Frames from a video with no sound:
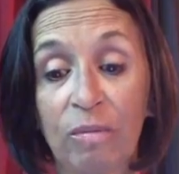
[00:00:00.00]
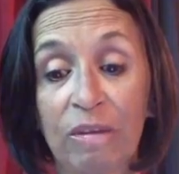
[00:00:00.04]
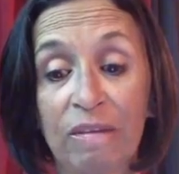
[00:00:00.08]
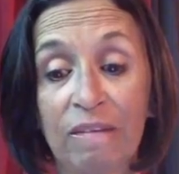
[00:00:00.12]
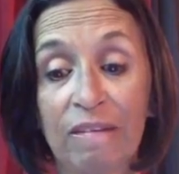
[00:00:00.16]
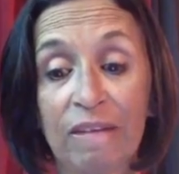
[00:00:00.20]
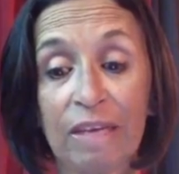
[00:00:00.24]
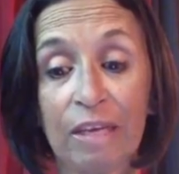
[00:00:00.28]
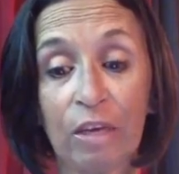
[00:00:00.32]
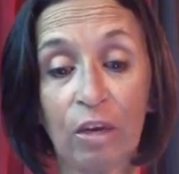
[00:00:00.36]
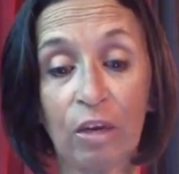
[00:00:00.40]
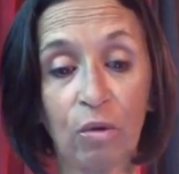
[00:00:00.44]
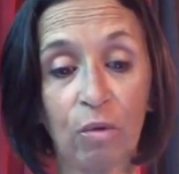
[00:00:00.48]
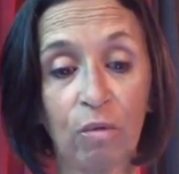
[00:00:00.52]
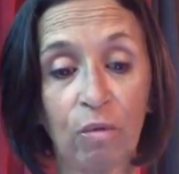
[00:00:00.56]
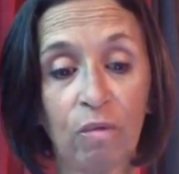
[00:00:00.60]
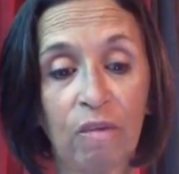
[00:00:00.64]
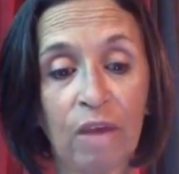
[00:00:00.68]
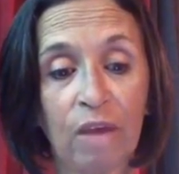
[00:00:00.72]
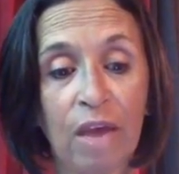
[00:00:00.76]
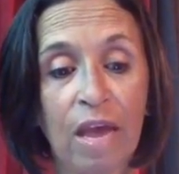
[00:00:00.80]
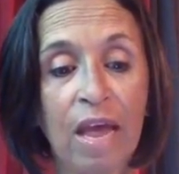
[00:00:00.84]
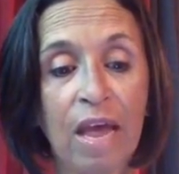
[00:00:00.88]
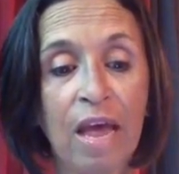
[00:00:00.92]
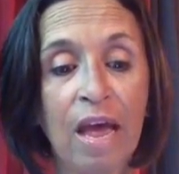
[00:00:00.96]
mosquitoes.
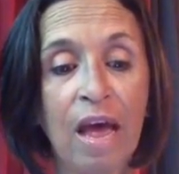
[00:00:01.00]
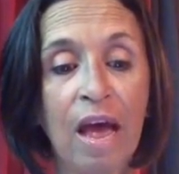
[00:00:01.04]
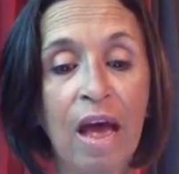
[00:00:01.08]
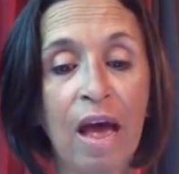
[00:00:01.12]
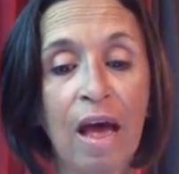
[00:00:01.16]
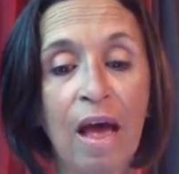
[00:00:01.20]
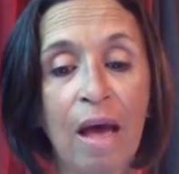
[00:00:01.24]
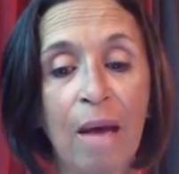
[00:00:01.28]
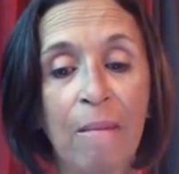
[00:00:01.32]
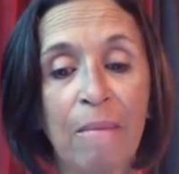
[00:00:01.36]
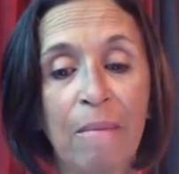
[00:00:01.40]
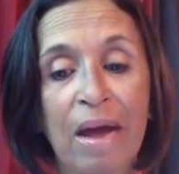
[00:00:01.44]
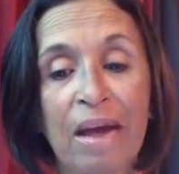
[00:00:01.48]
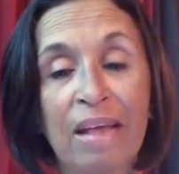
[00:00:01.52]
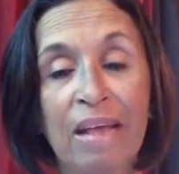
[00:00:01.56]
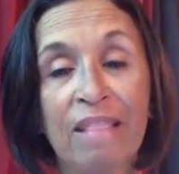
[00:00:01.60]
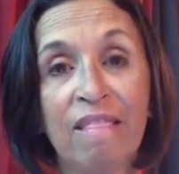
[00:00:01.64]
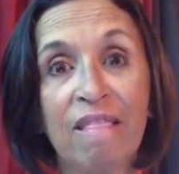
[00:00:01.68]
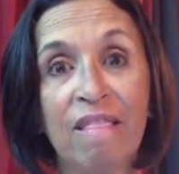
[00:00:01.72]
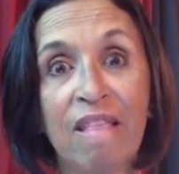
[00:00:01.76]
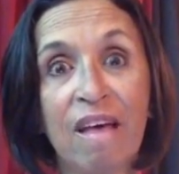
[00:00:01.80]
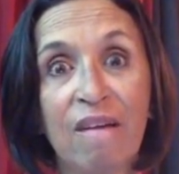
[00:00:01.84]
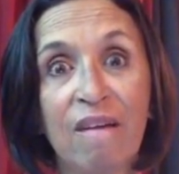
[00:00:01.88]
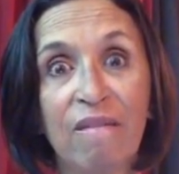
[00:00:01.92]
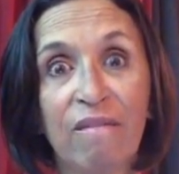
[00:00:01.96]
Um, I
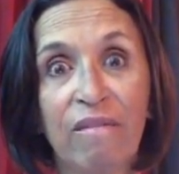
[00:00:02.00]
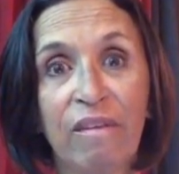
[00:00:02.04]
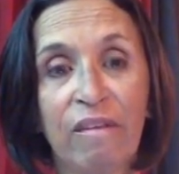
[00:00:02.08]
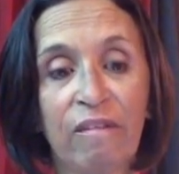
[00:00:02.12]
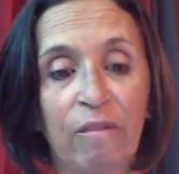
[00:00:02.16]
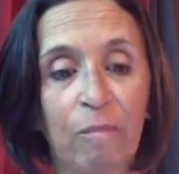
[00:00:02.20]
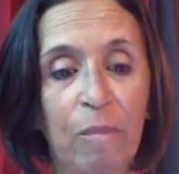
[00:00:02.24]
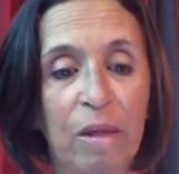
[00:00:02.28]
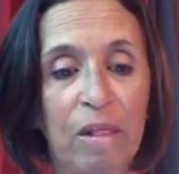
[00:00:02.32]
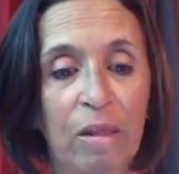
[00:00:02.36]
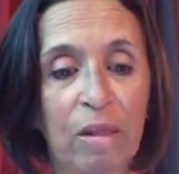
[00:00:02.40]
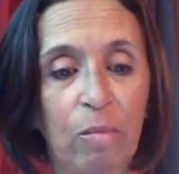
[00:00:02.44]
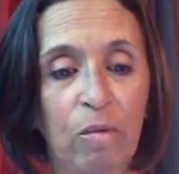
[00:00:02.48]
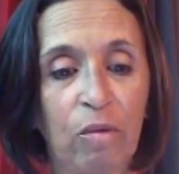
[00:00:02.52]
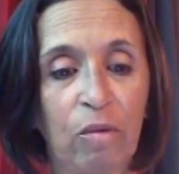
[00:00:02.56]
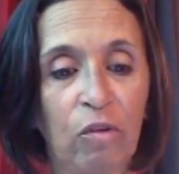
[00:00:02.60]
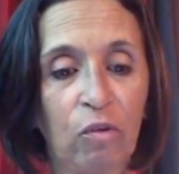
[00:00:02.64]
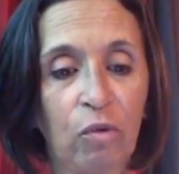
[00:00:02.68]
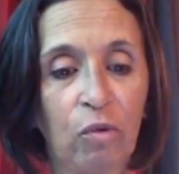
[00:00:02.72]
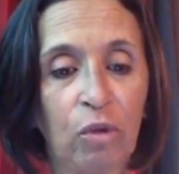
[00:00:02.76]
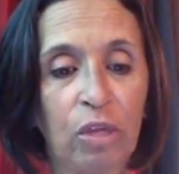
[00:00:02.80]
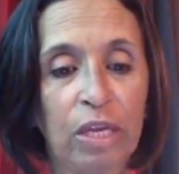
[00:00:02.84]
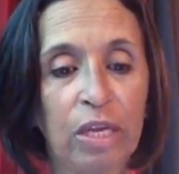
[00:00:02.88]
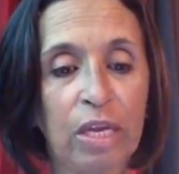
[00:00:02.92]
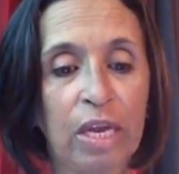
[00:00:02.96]
love the smell of
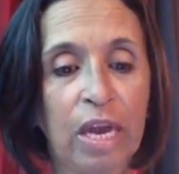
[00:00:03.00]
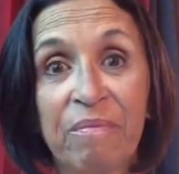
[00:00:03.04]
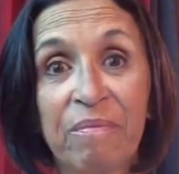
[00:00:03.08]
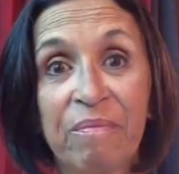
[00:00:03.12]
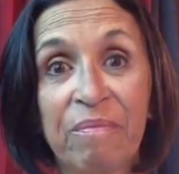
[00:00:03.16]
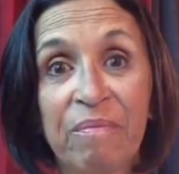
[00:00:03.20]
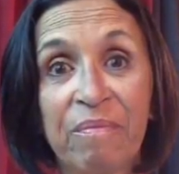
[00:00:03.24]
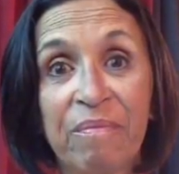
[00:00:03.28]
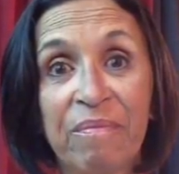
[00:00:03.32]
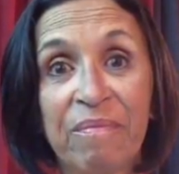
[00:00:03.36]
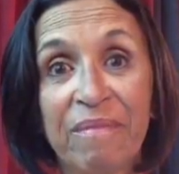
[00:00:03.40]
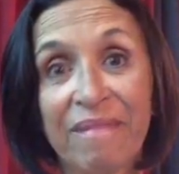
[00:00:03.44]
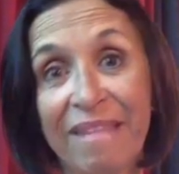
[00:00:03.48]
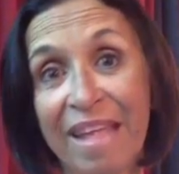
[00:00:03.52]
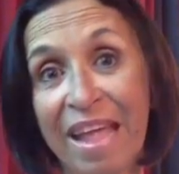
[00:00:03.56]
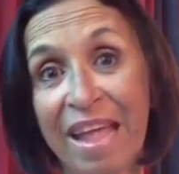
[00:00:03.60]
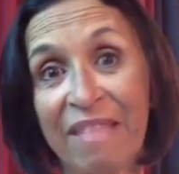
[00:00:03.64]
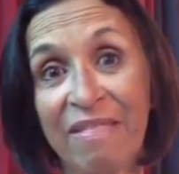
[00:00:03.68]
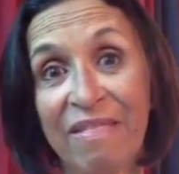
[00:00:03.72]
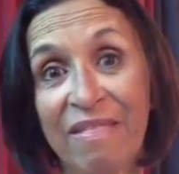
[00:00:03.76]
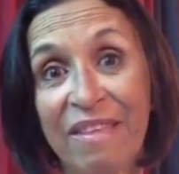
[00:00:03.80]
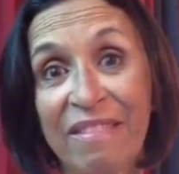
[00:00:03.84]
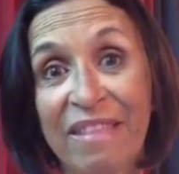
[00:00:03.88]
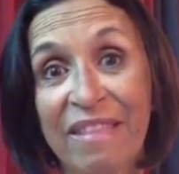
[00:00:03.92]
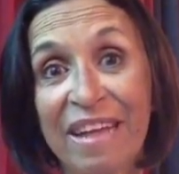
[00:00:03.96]
patchouli
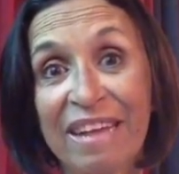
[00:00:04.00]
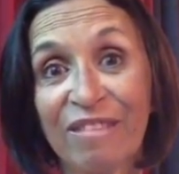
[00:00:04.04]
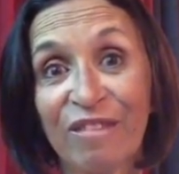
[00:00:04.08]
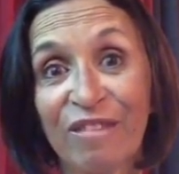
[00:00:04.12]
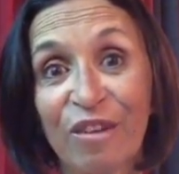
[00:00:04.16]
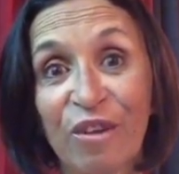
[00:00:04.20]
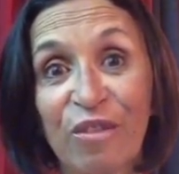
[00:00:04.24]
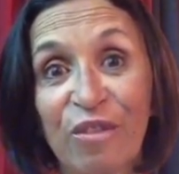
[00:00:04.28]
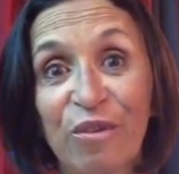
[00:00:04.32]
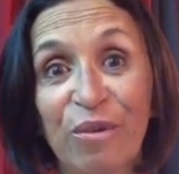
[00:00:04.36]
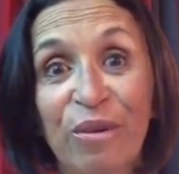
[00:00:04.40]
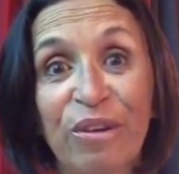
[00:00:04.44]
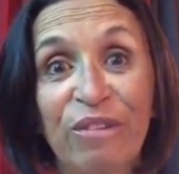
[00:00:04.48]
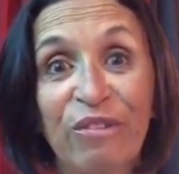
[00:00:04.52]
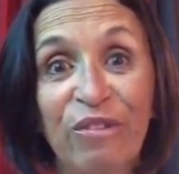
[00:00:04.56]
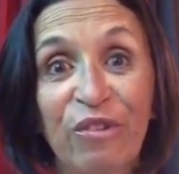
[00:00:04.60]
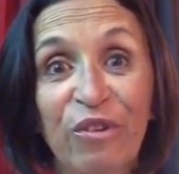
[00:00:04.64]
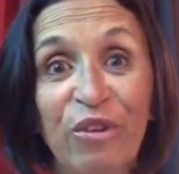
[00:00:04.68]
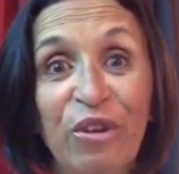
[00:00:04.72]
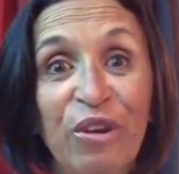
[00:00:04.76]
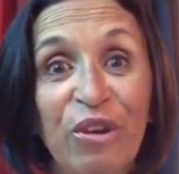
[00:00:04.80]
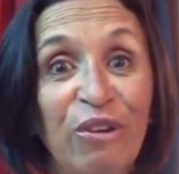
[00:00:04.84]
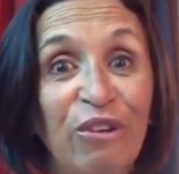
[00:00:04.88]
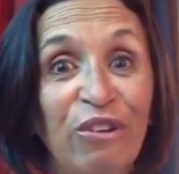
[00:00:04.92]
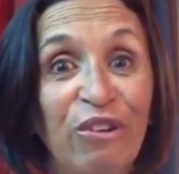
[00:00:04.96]
and then that's all there is to it.